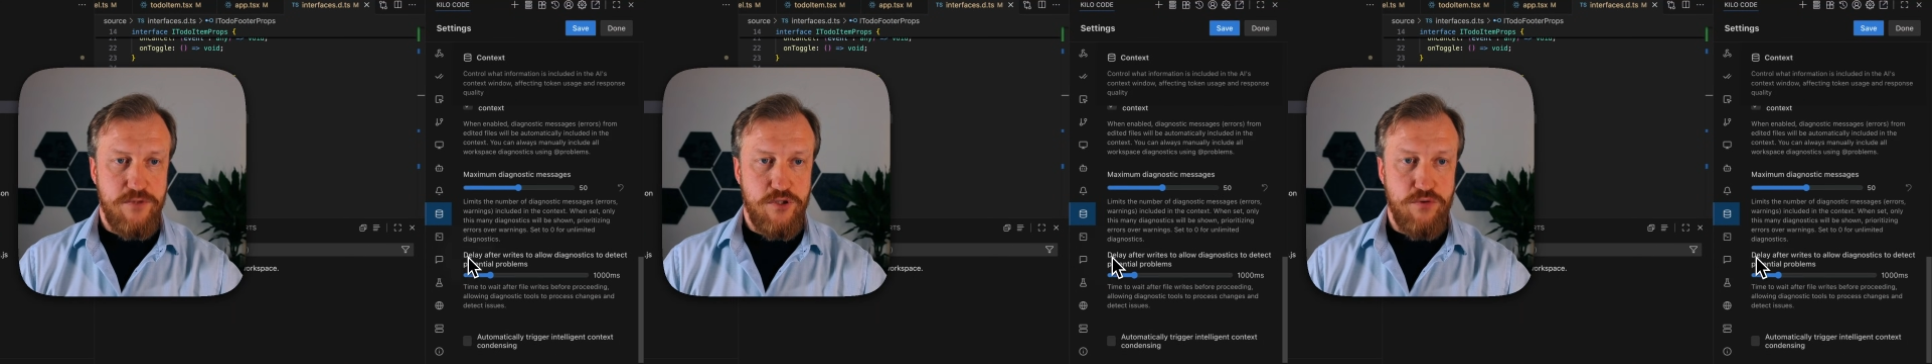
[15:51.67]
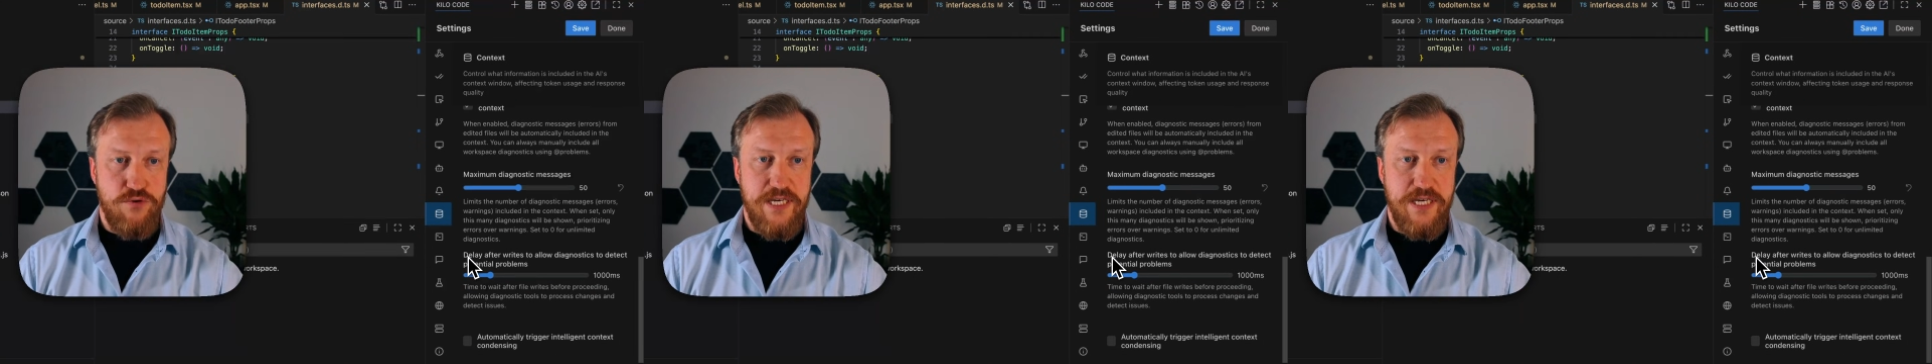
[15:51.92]

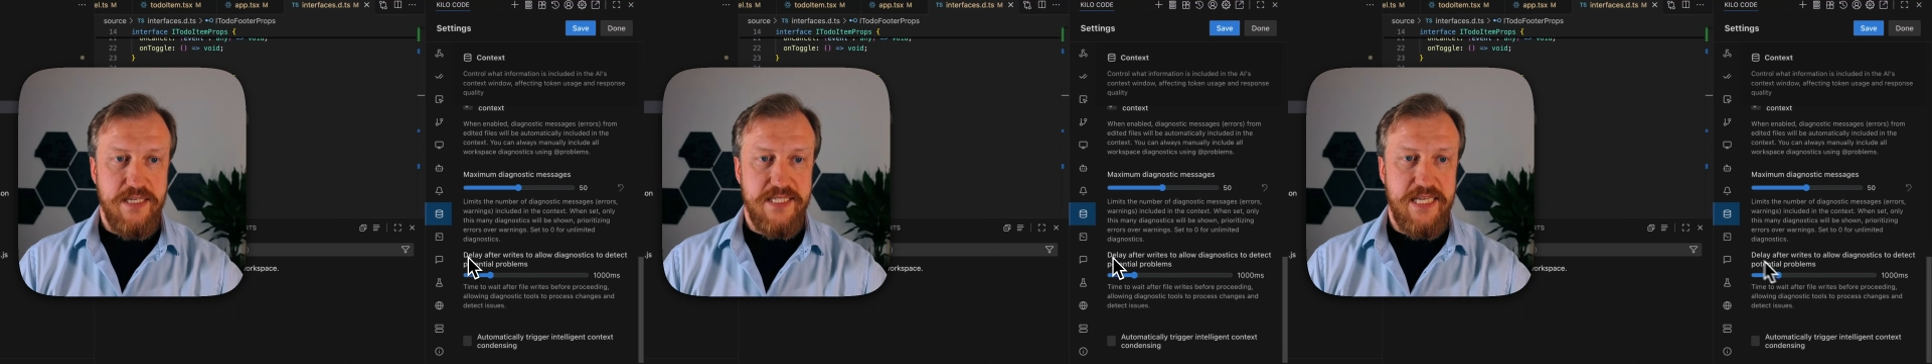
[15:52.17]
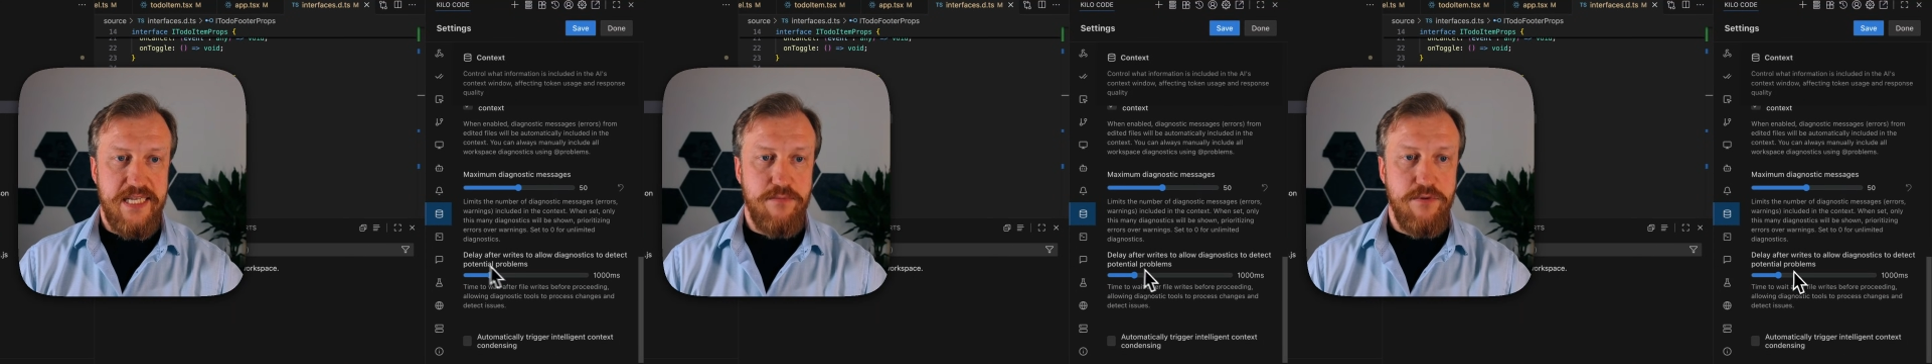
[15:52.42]
So you can
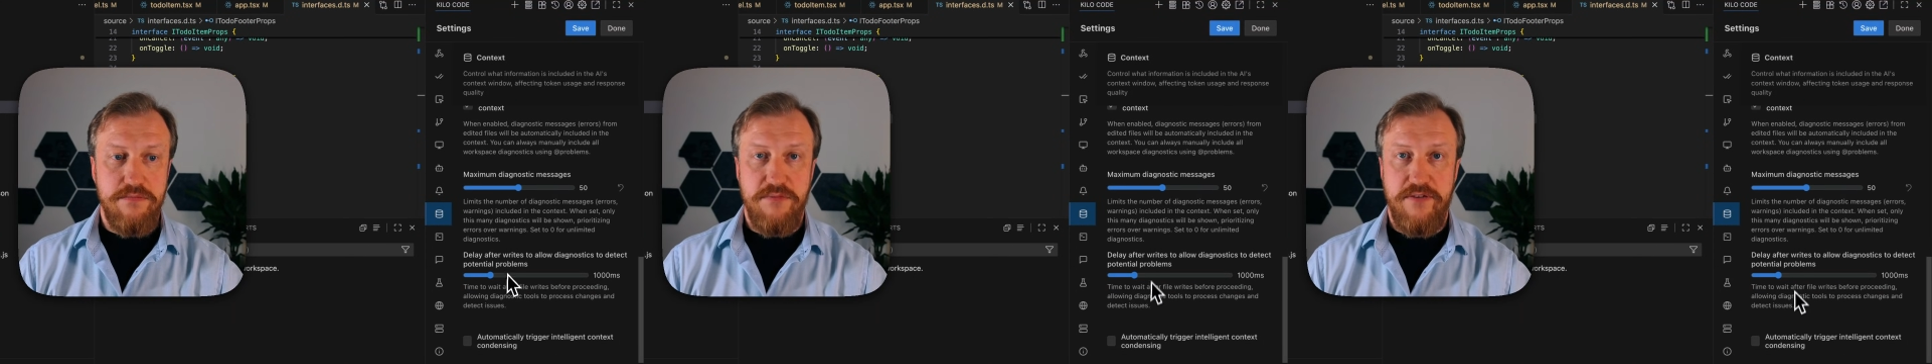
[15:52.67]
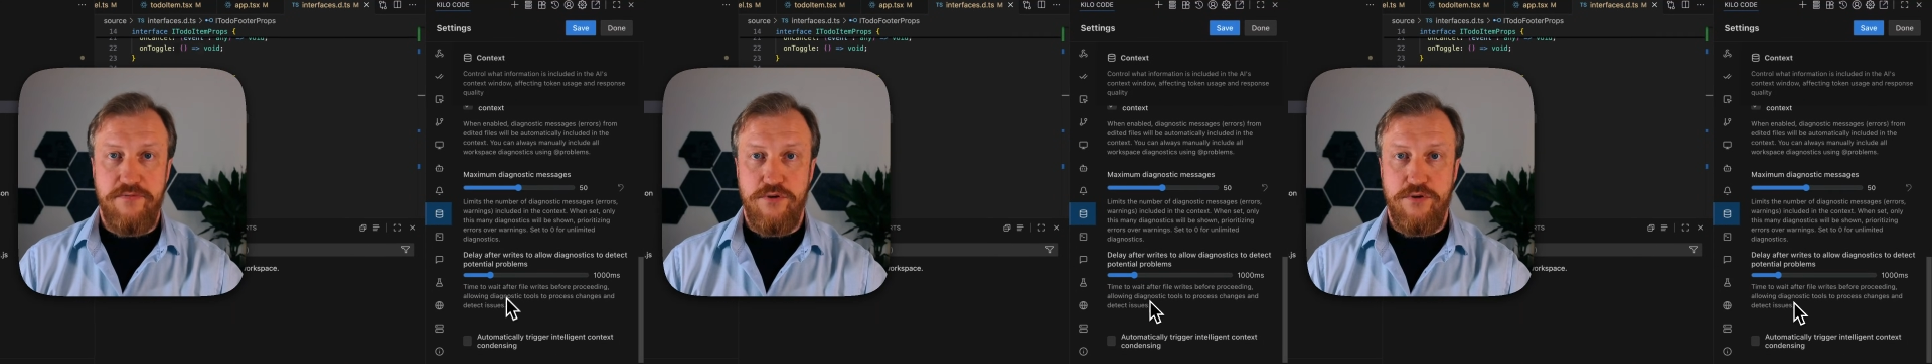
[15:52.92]
disable it
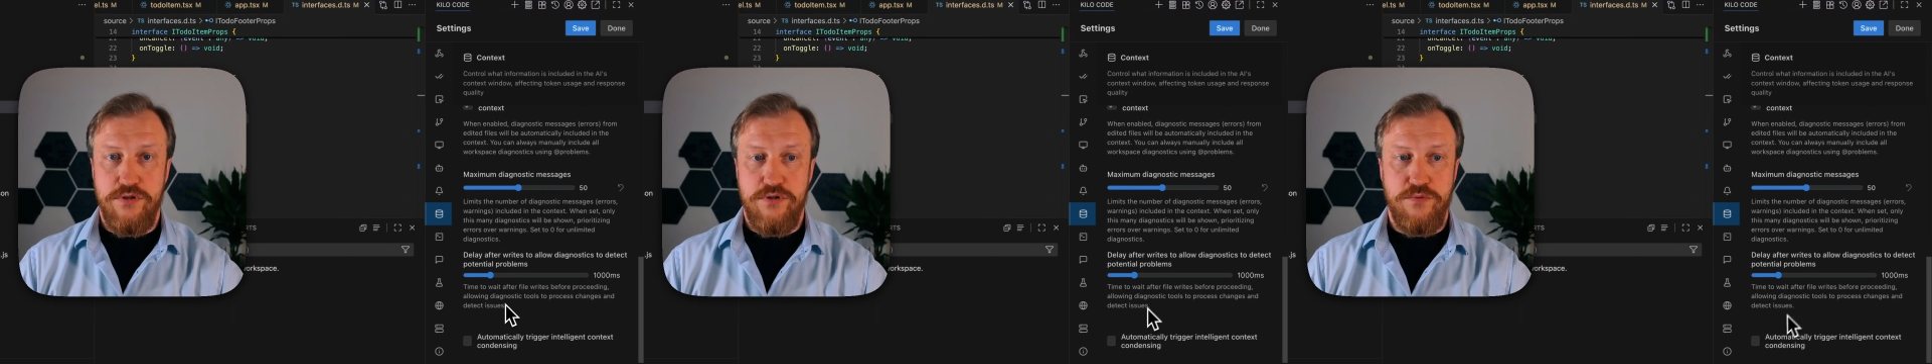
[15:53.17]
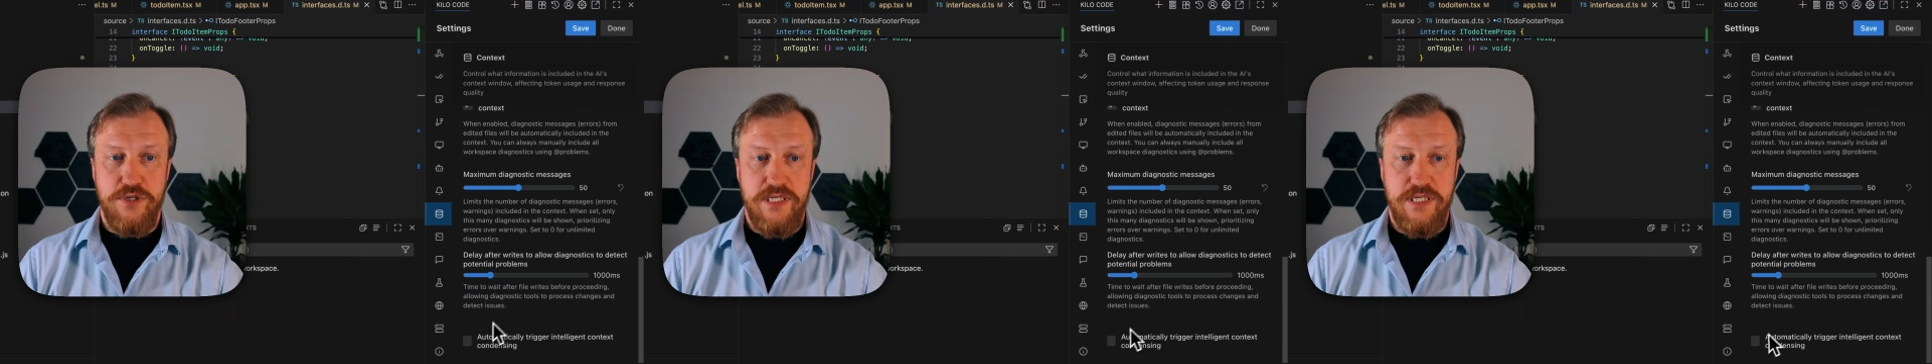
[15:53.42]
if you don't
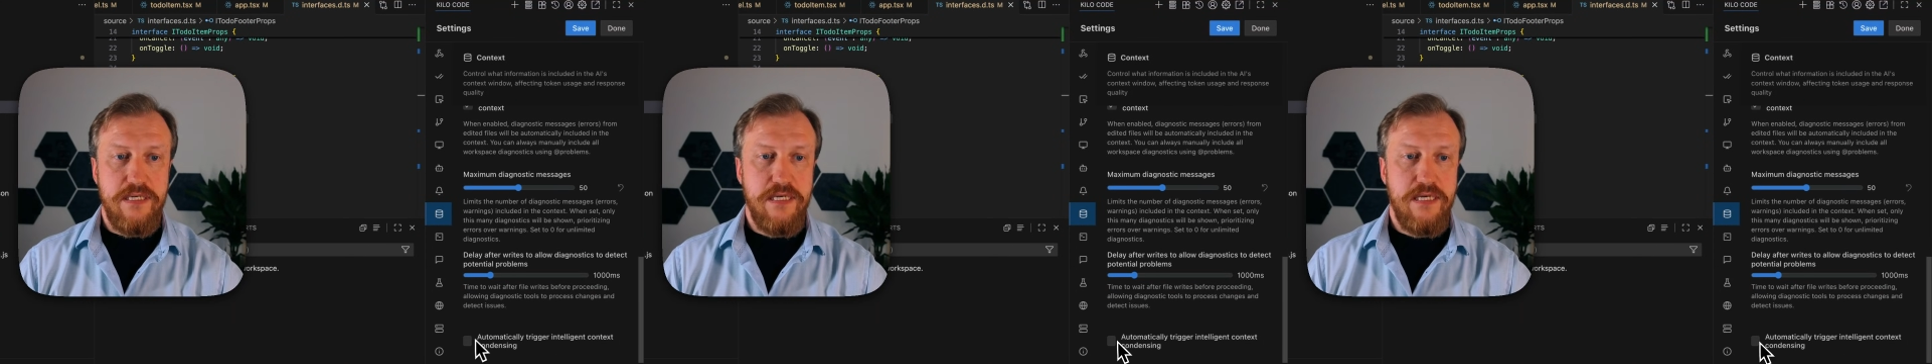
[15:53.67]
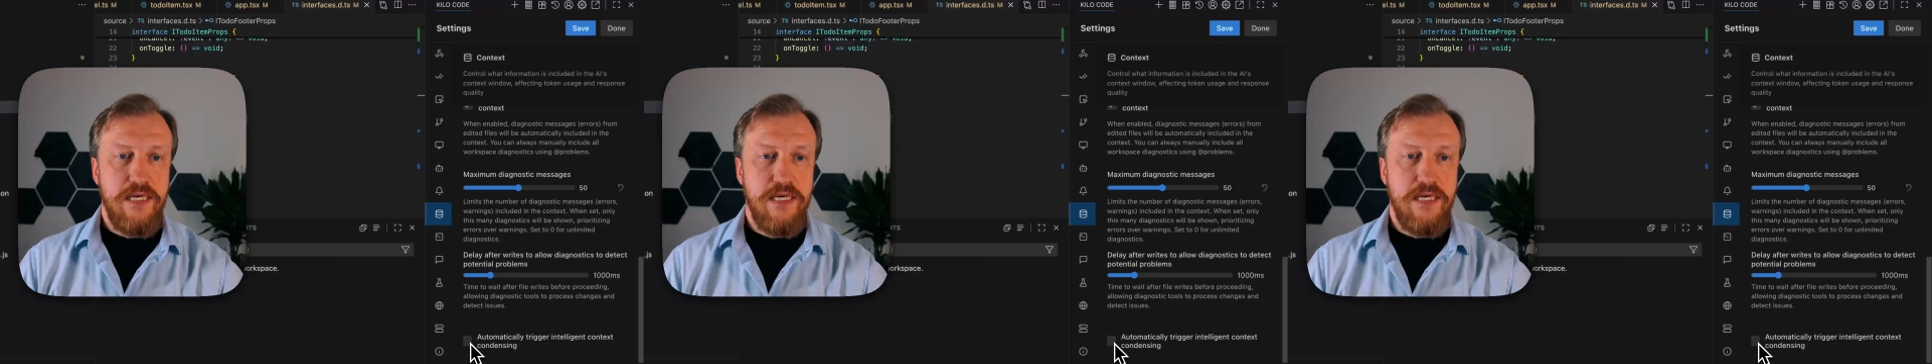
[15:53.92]
want it.